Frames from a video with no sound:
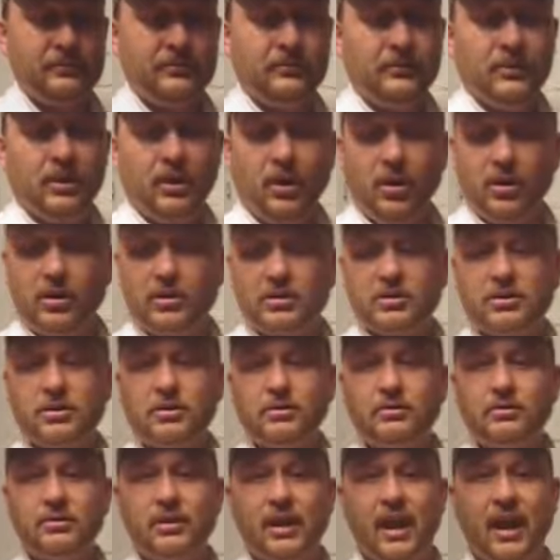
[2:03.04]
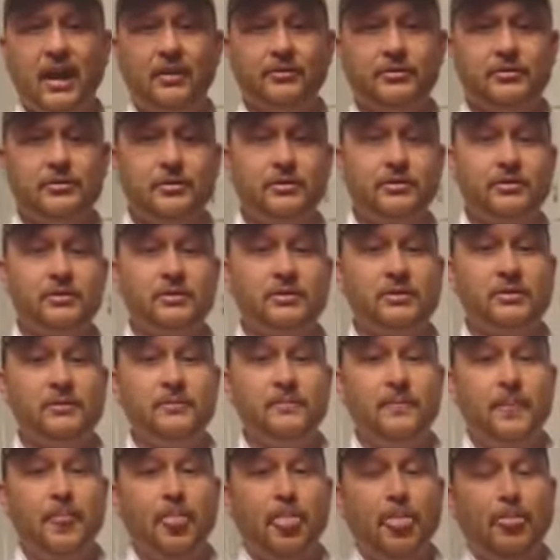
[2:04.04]
orange juice, lime juice,
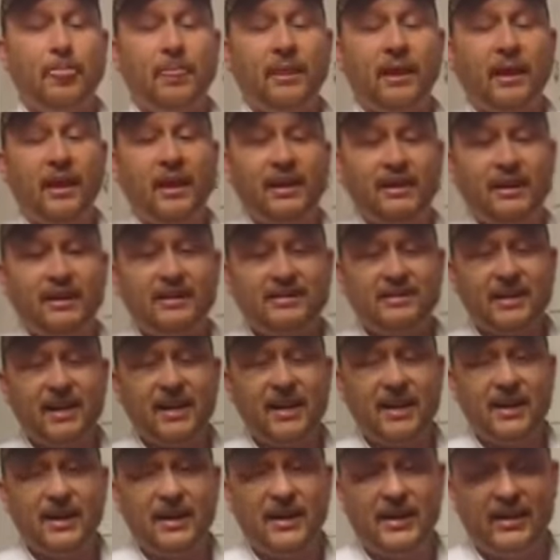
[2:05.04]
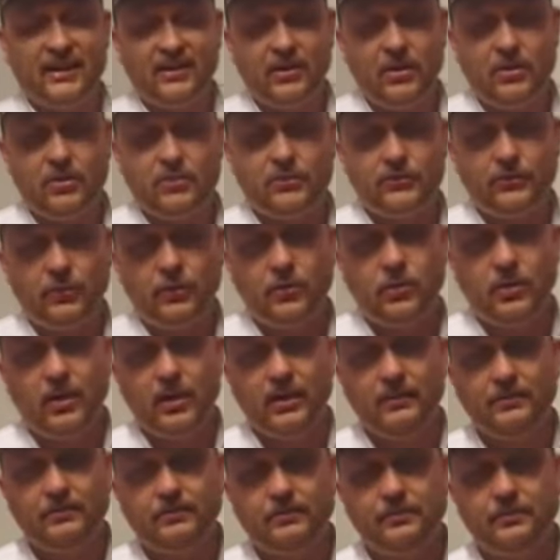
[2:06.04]
and they say it goes for
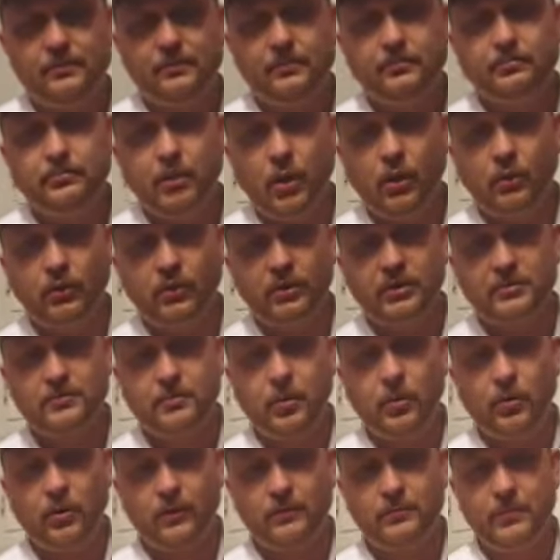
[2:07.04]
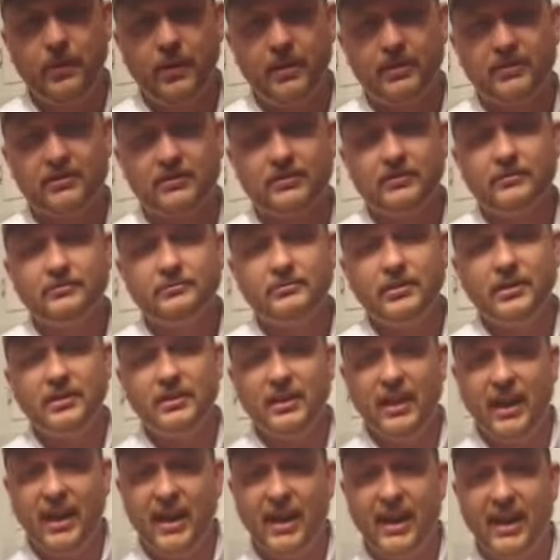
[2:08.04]
a boneless pork butt, but
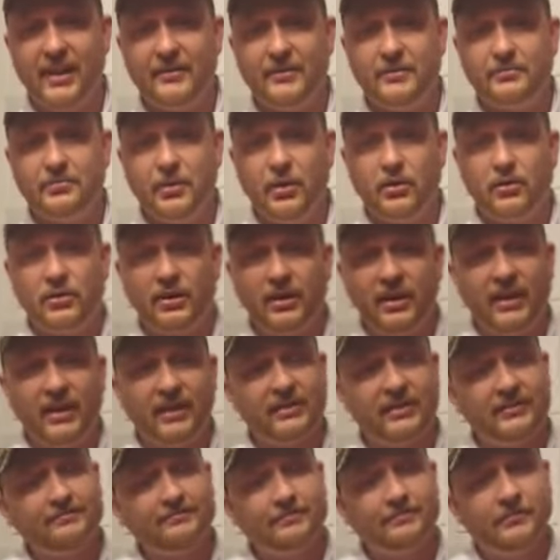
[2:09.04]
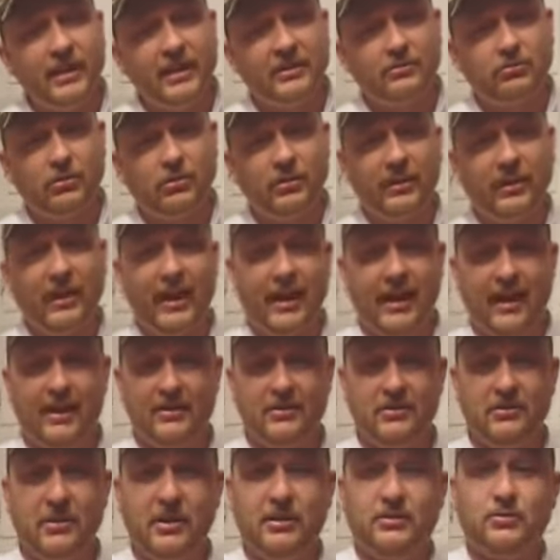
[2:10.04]
I have a bone in. That's what they had,
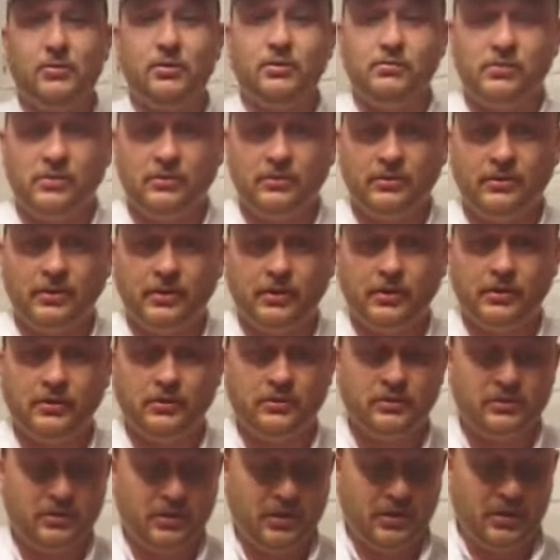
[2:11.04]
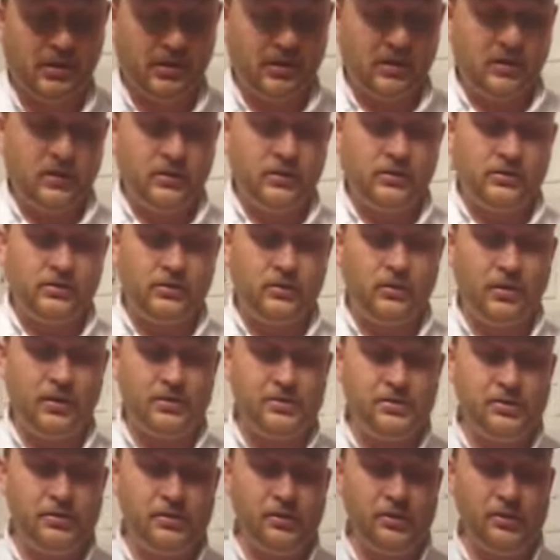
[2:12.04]
so that's what we're going to use. So
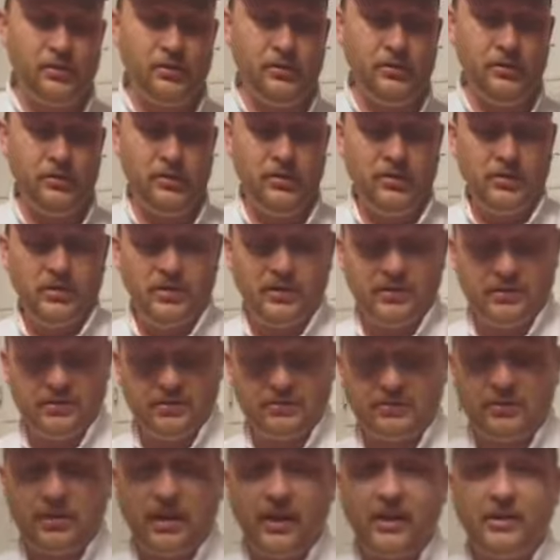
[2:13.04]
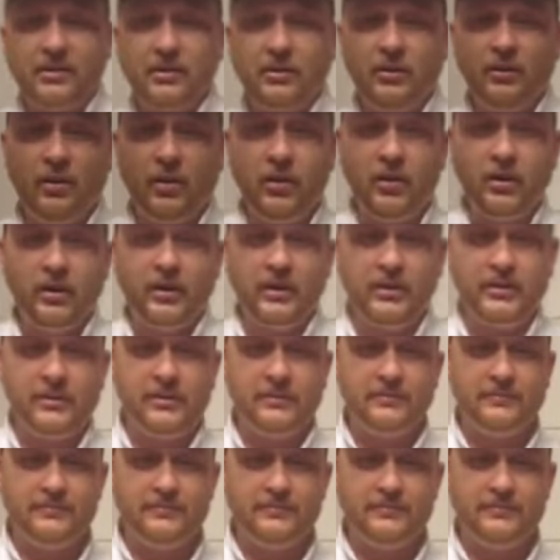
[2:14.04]
what you do is you take your garlic,